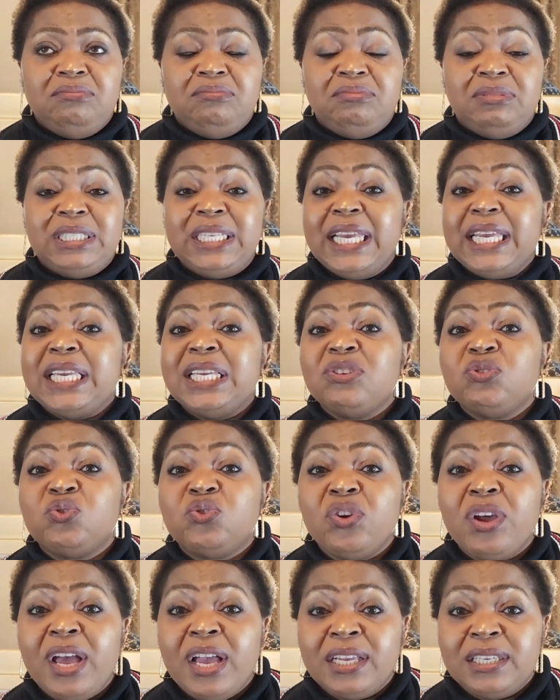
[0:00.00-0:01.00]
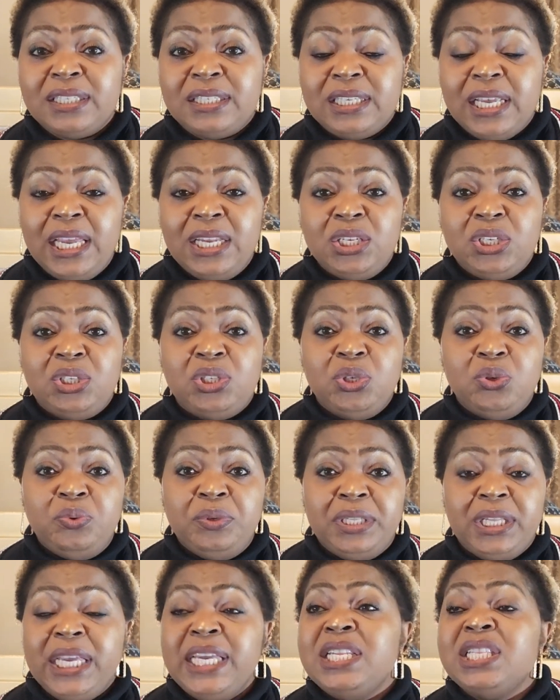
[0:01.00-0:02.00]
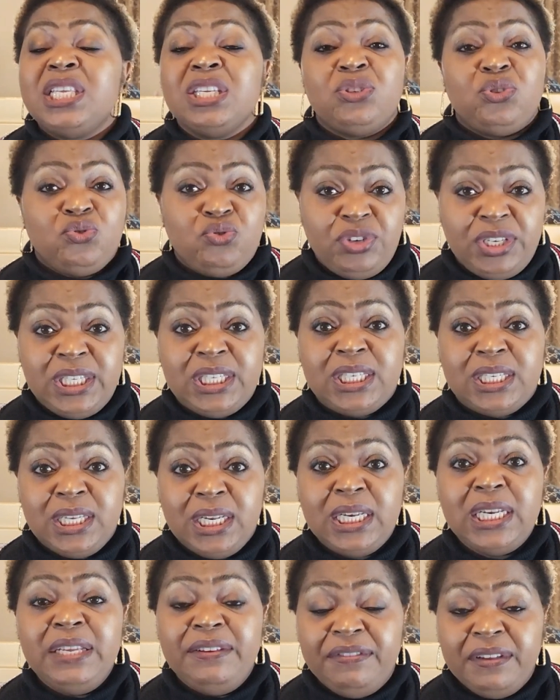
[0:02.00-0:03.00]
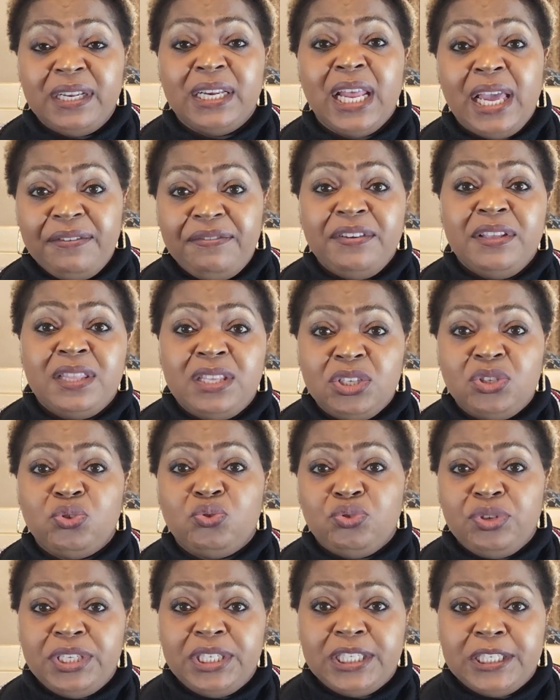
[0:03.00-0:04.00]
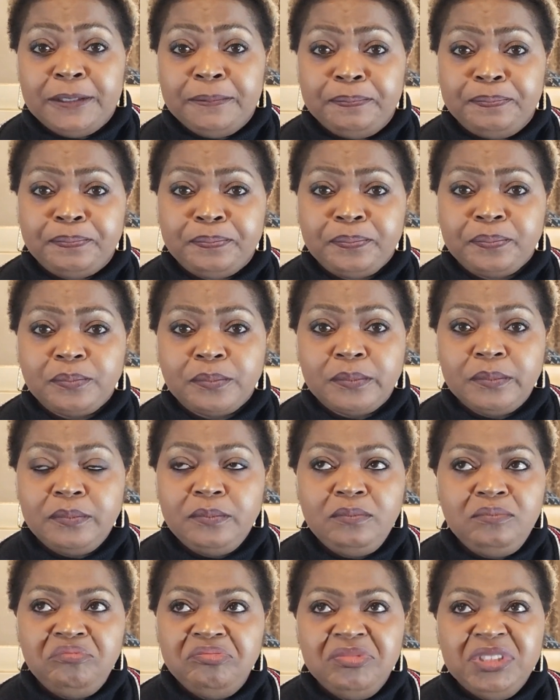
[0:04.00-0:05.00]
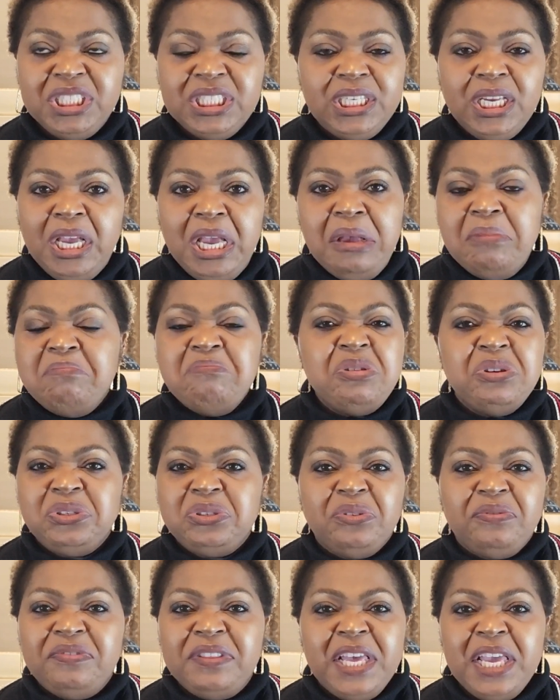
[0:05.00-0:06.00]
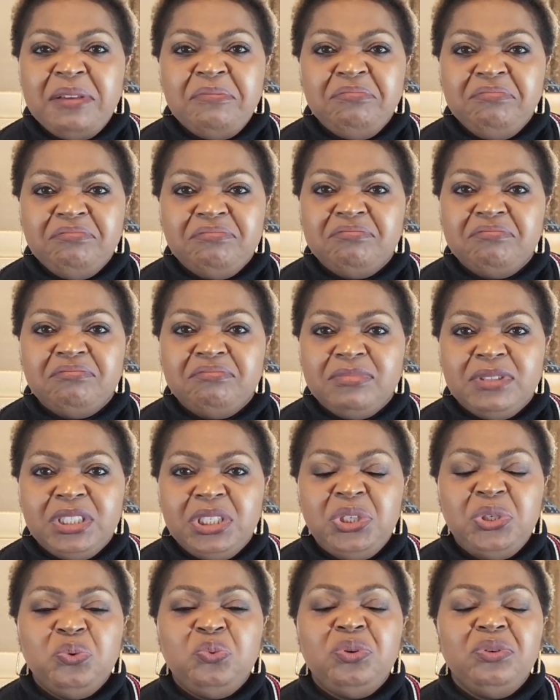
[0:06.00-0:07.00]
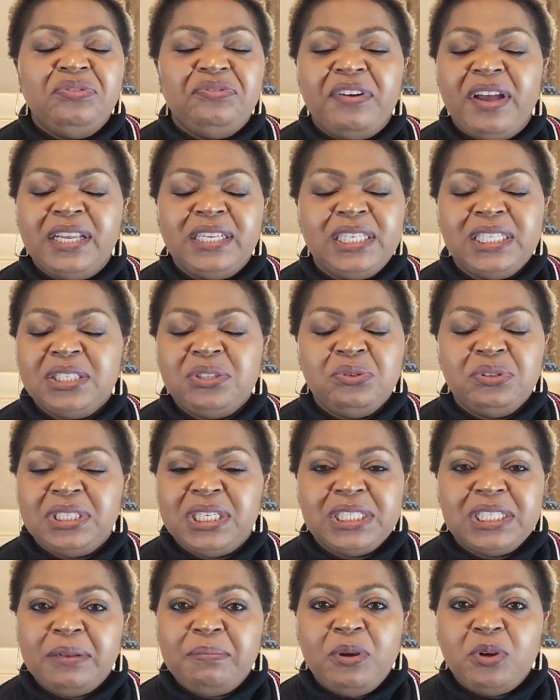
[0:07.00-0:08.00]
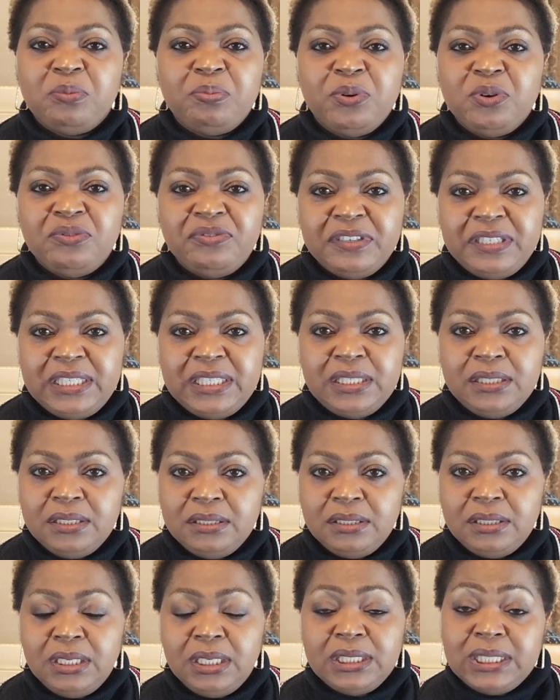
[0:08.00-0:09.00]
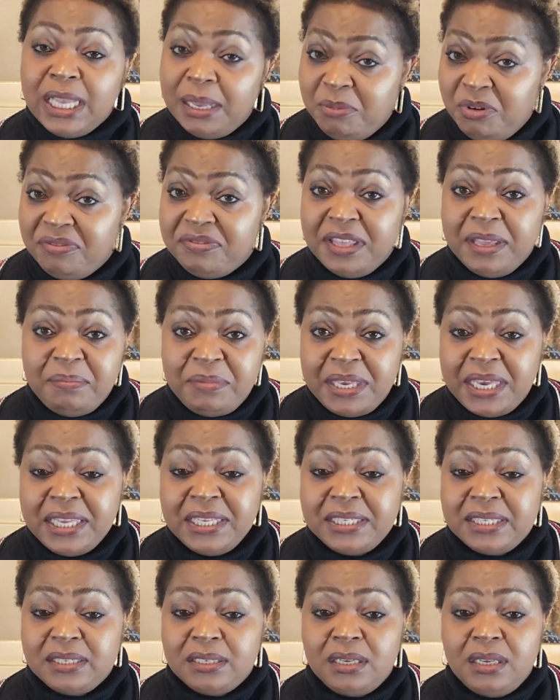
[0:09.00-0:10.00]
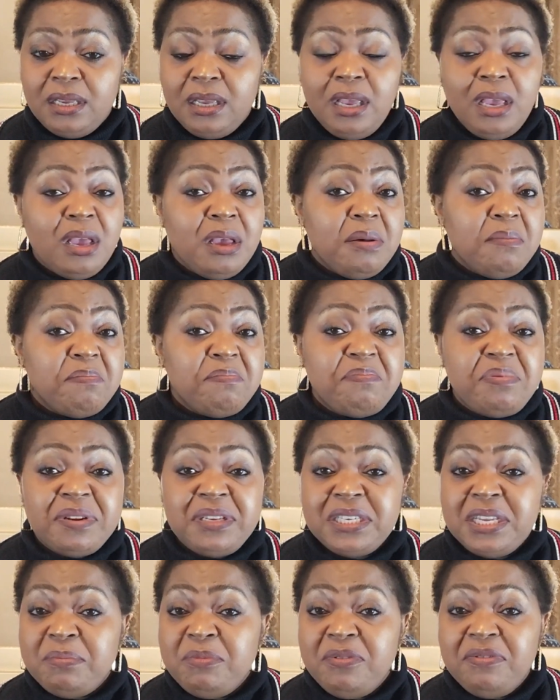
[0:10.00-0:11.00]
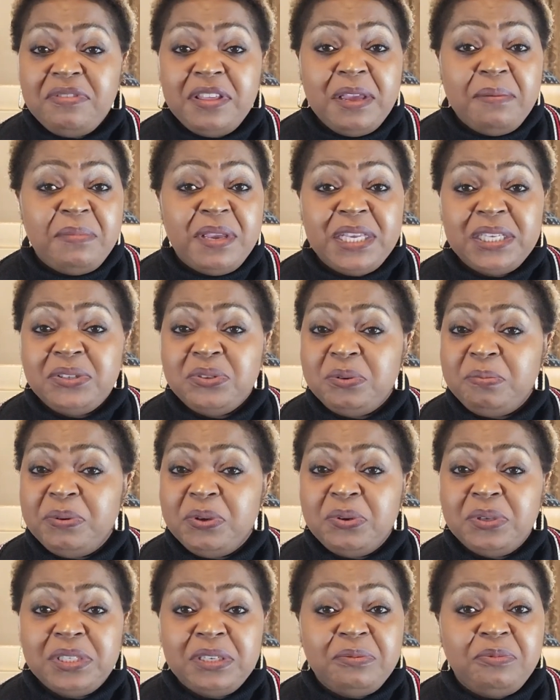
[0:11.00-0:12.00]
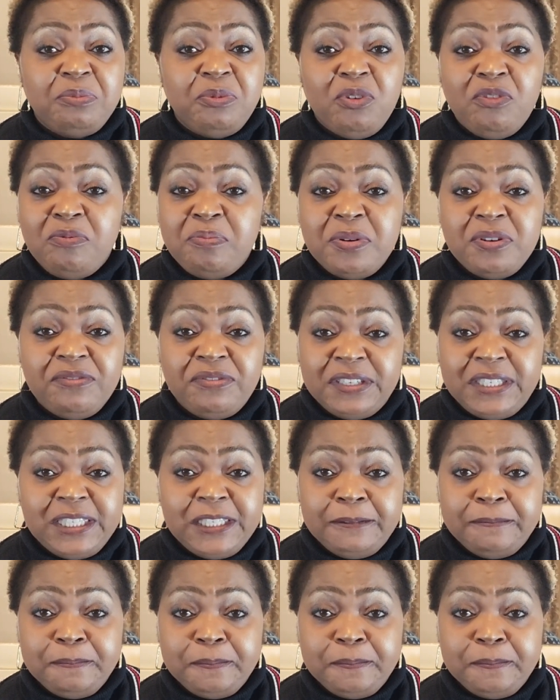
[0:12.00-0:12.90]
taking drugs and doing in the streets, living life in the streets. Most of them, you will find it's not just about poverty. Some of them, yes, but some of them, it's not because of, of poverty,